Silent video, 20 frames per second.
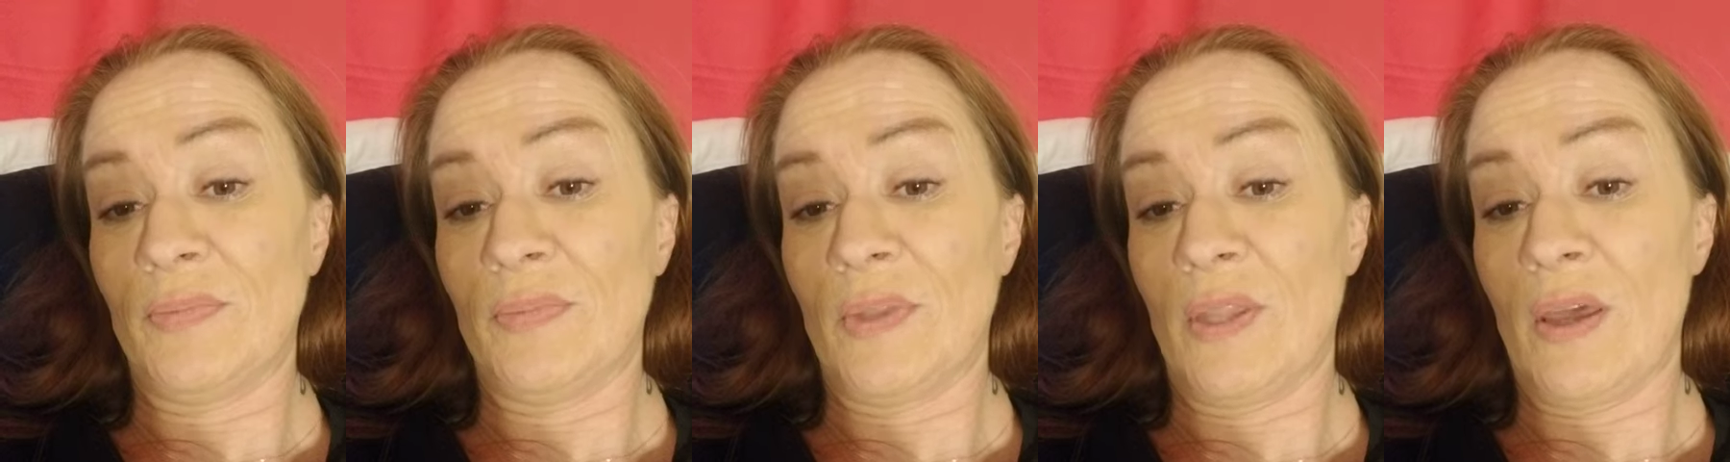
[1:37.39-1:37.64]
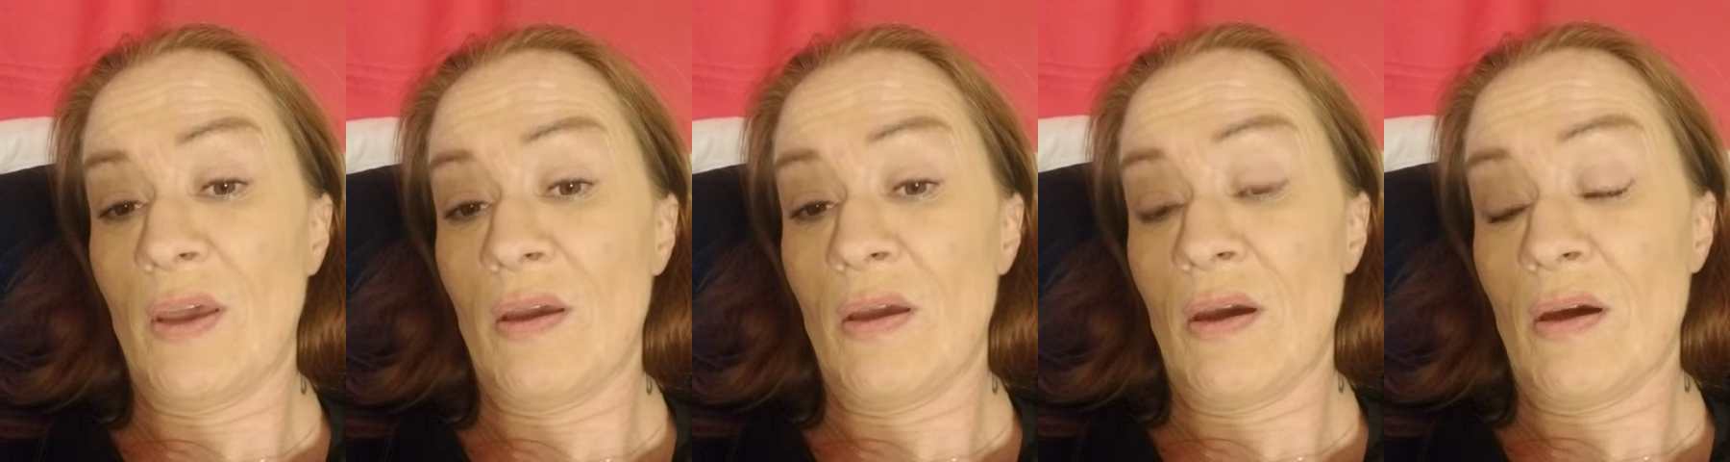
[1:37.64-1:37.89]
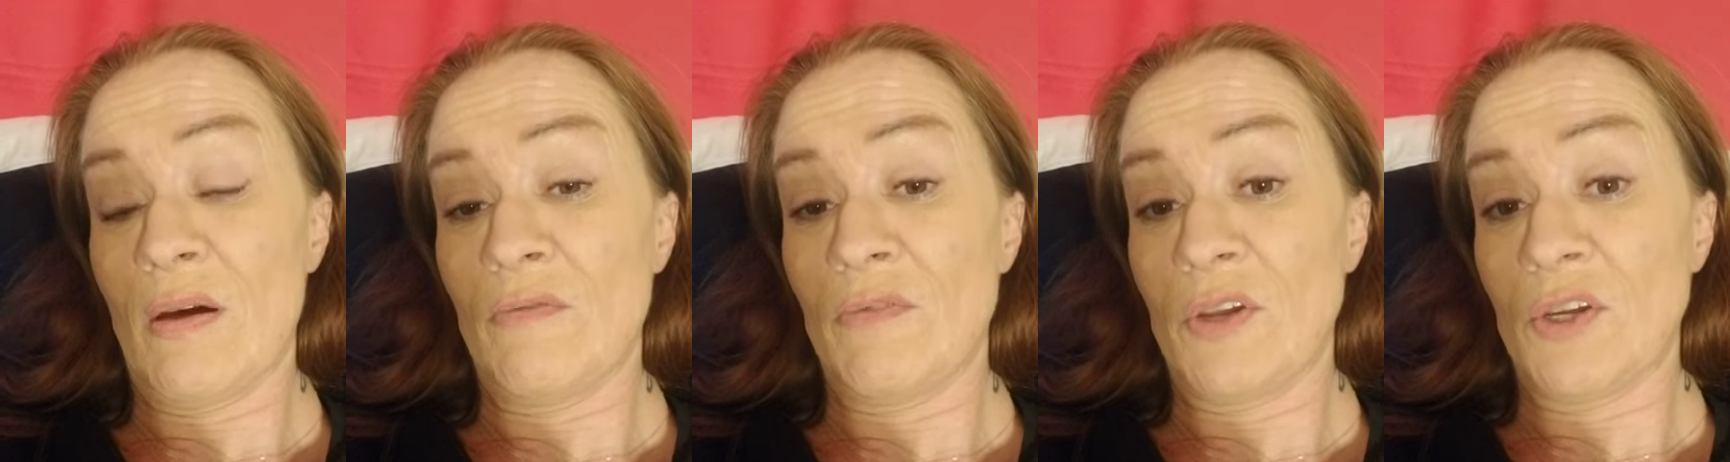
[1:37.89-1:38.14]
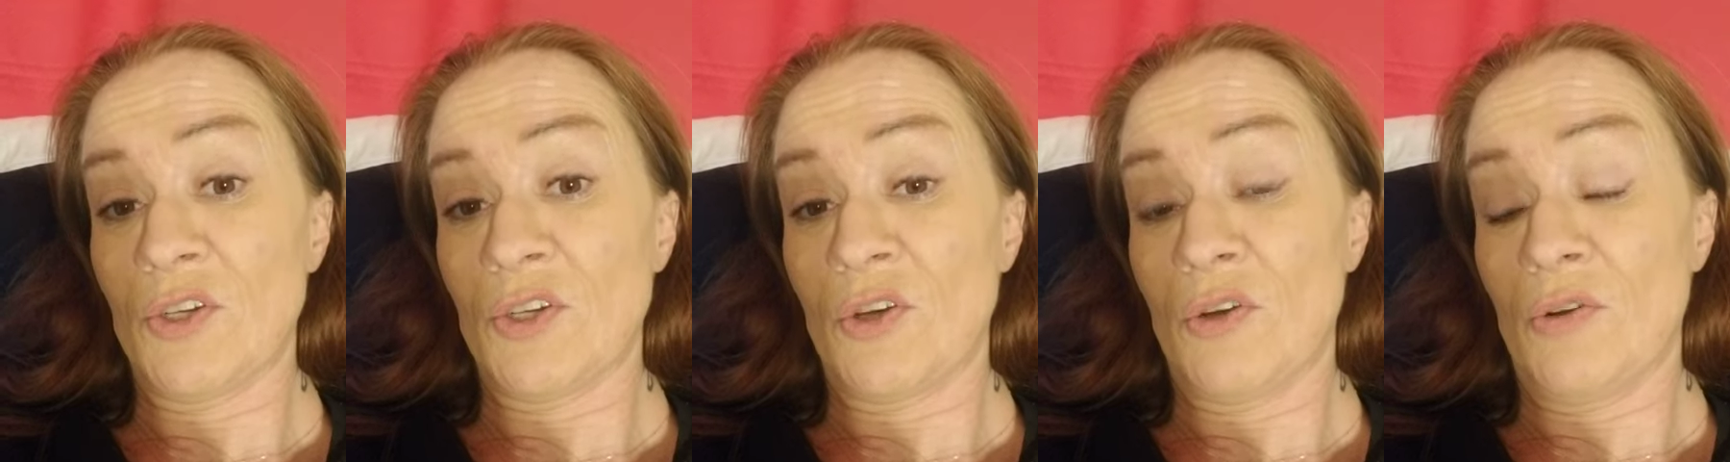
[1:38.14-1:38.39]
they have
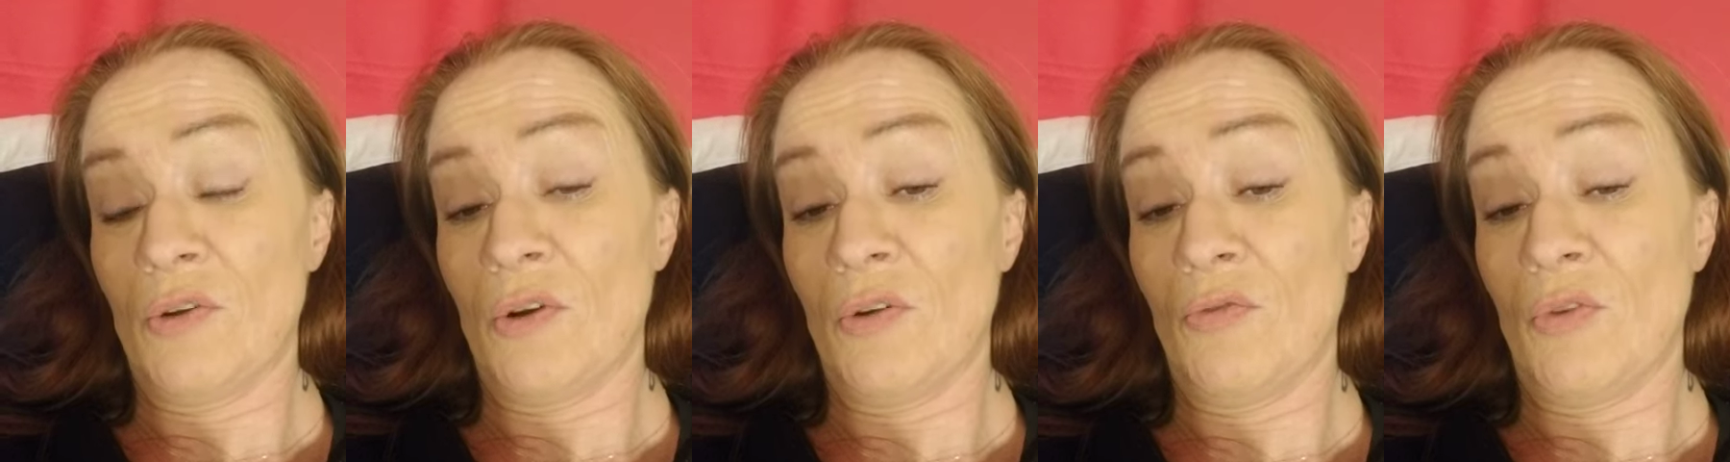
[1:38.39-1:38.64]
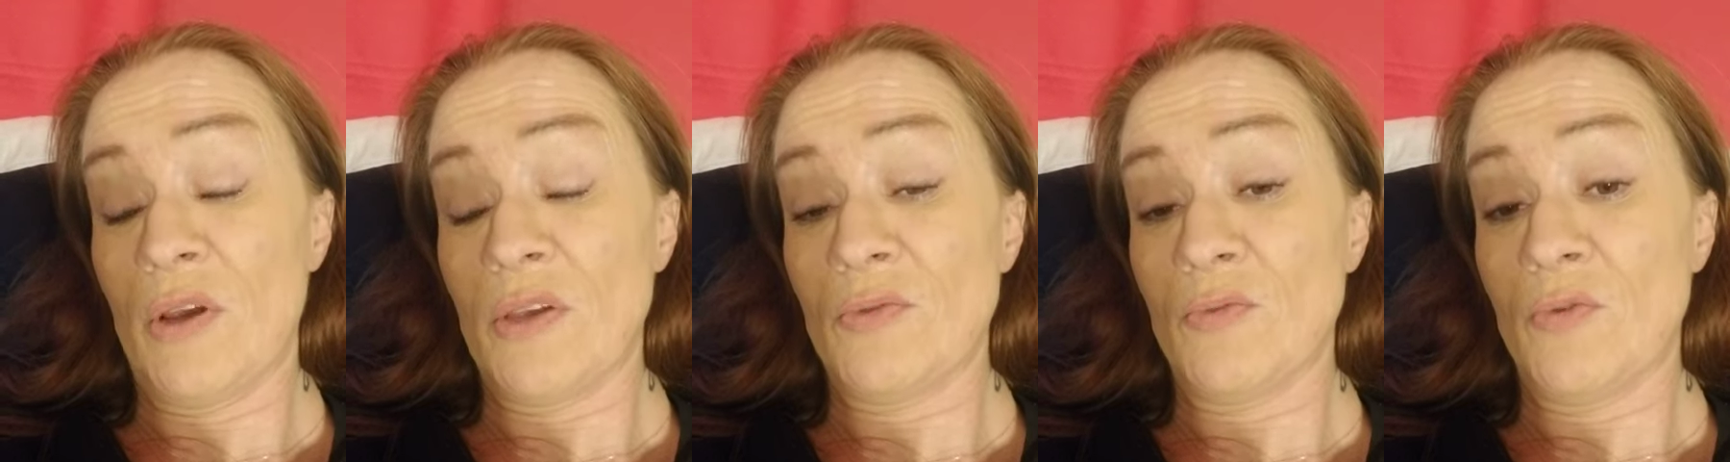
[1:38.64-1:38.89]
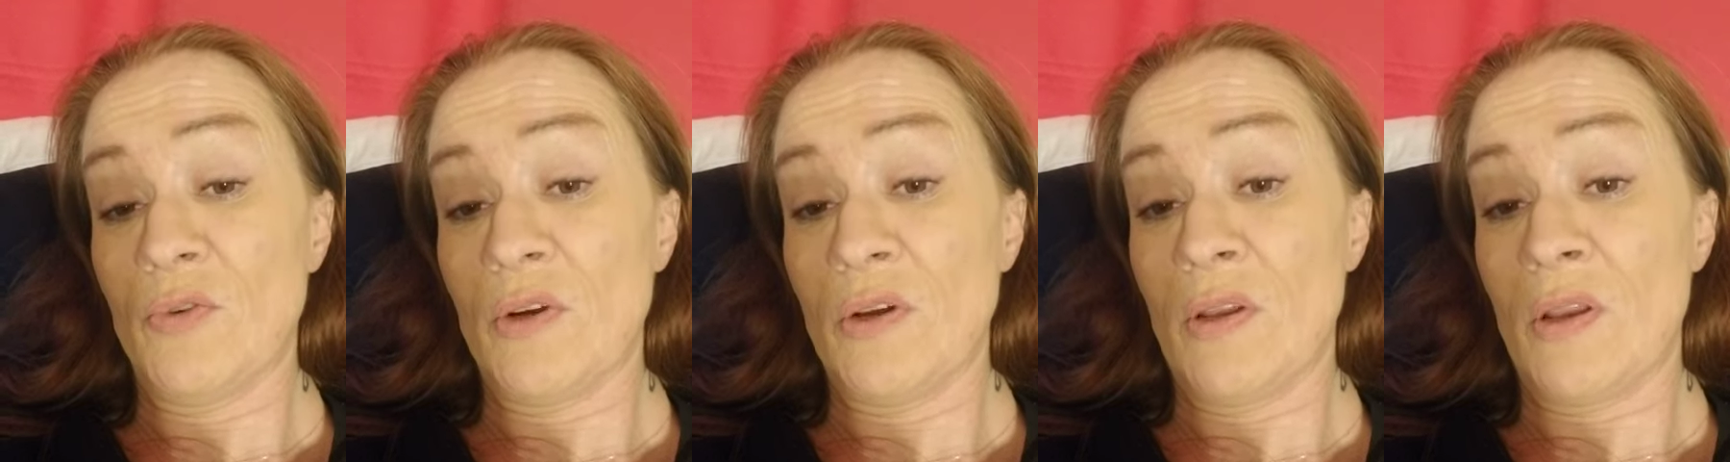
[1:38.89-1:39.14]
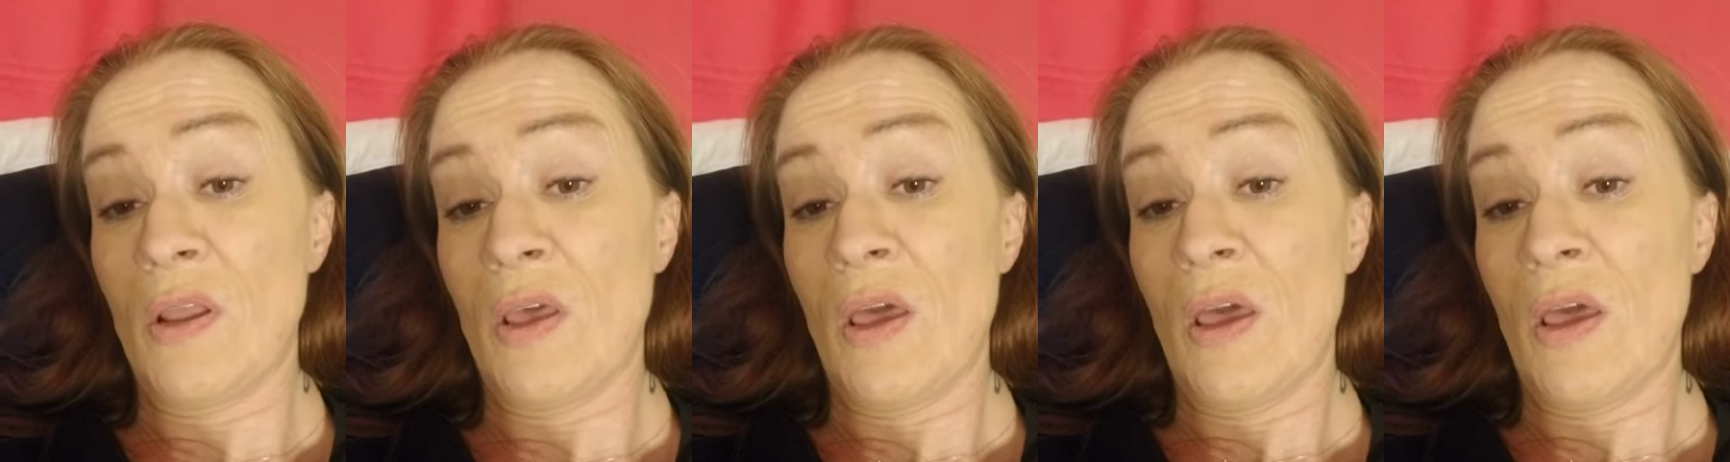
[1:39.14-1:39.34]
issued an arrest warrant,